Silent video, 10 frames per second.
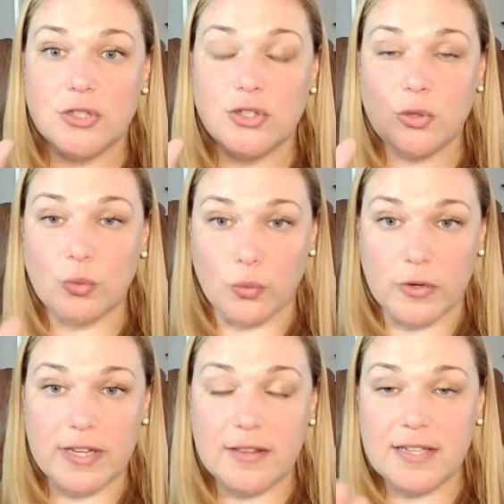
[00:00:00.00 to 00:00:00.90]
to
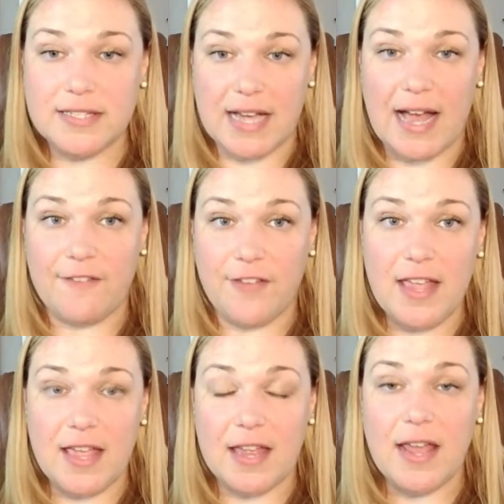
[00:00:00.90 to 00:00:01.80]
really dive
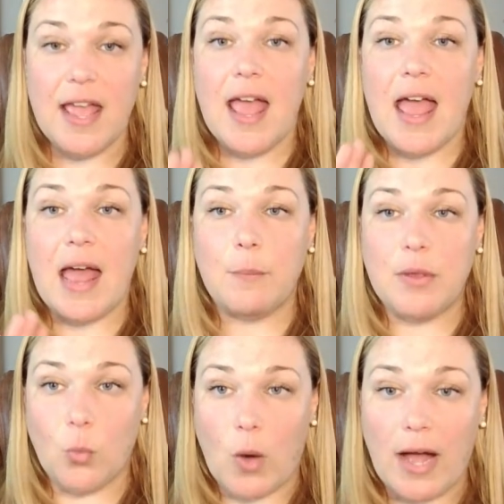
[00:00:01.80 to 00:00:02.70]
in and
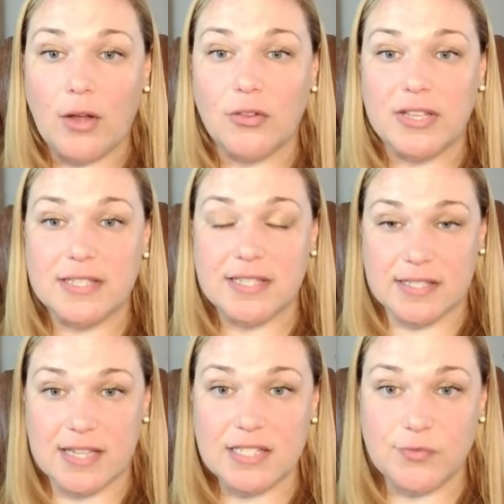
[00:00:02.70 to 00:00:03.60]
be wildly
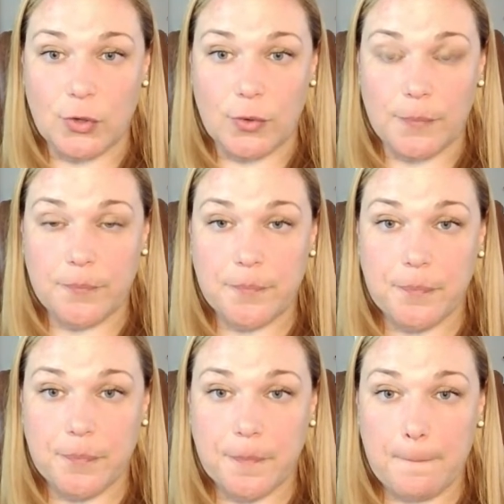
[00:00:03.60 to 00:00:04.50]
successful
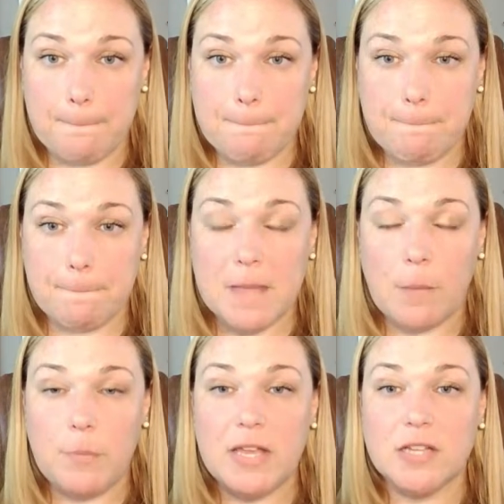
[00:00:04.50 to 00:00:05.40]

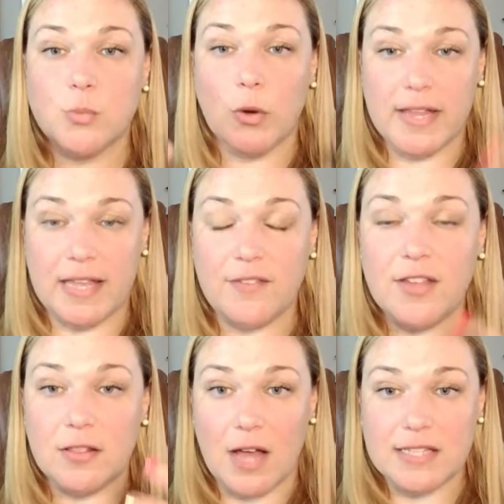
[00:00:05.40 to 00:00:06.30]
because we're
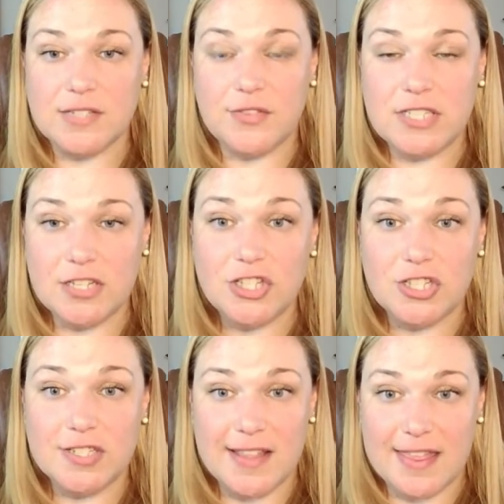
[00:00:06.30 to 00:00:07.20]
giving lots of
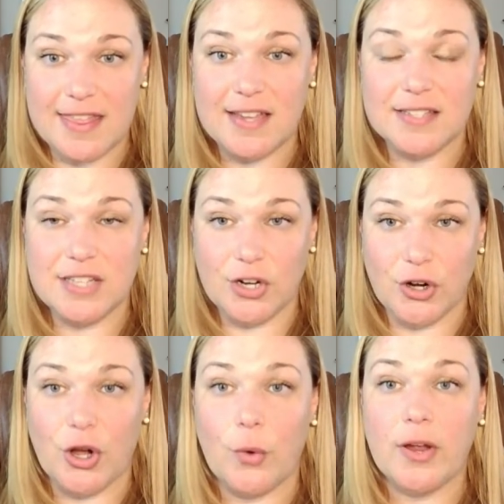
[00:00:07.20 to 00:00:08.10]
attention to the things that are
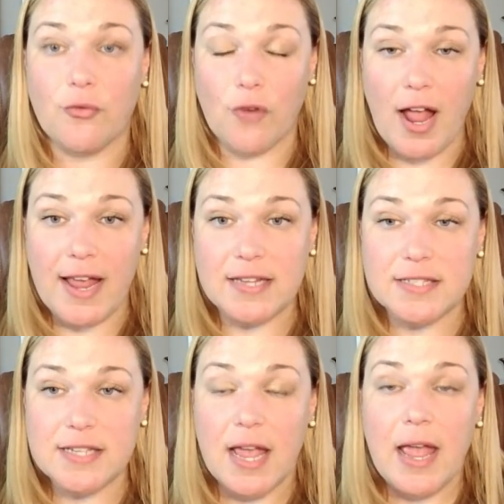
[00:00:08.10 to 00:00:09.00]
going right.
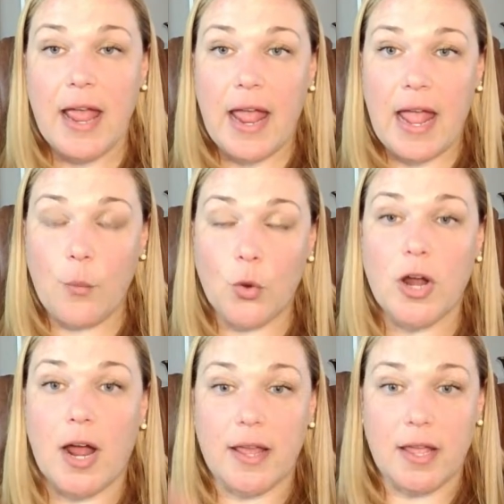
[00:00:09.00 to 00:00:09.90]
And we're
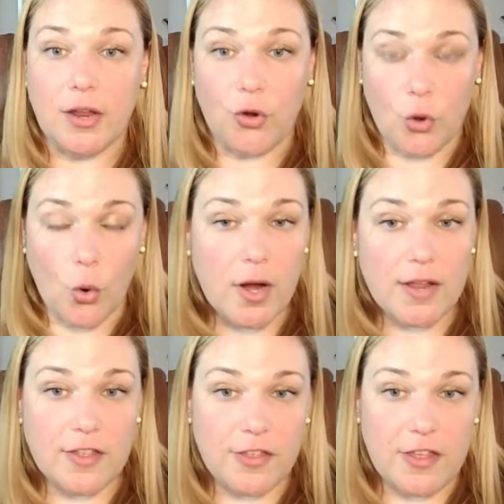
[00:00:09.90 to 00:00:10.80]
not
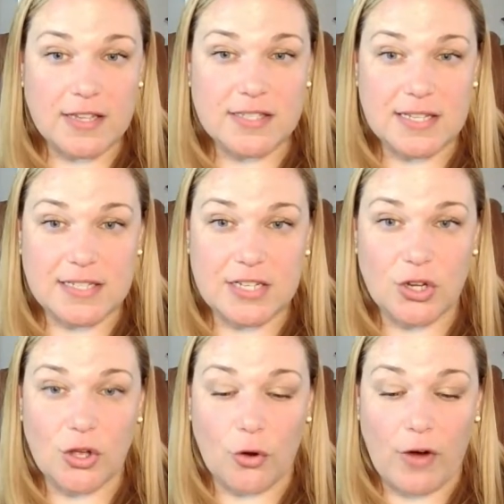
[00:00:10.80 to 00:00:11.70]
ignoring the things that
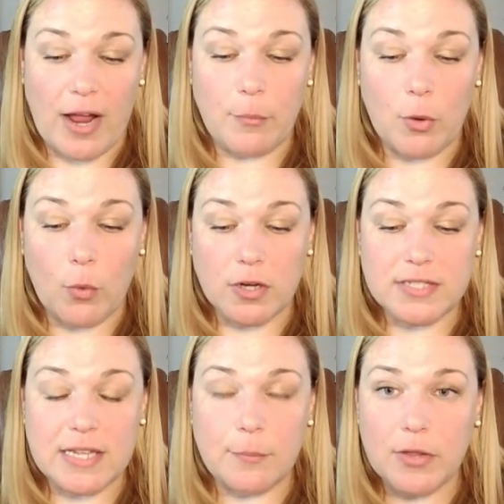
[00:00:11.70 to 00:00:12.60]
didn't go right, but we're
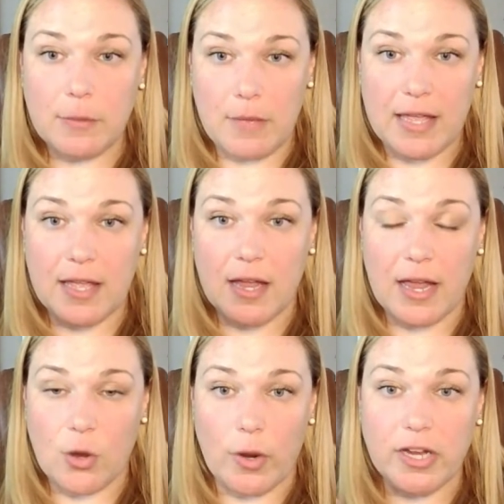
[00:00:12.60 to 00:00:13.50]
simply making
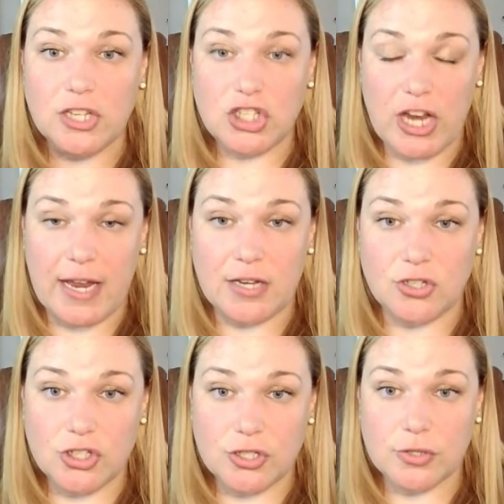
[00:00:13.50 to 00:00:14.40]
a quick
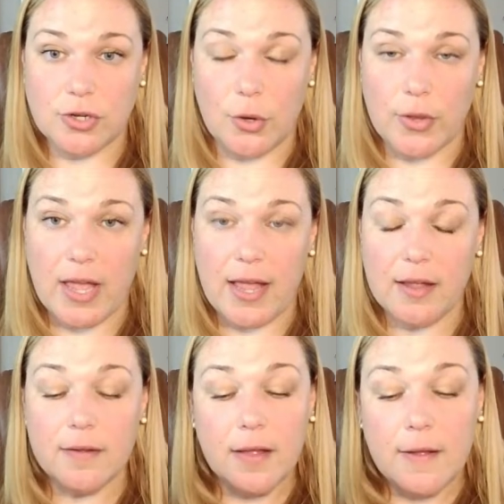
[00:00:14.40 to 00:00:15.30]
change. Okay.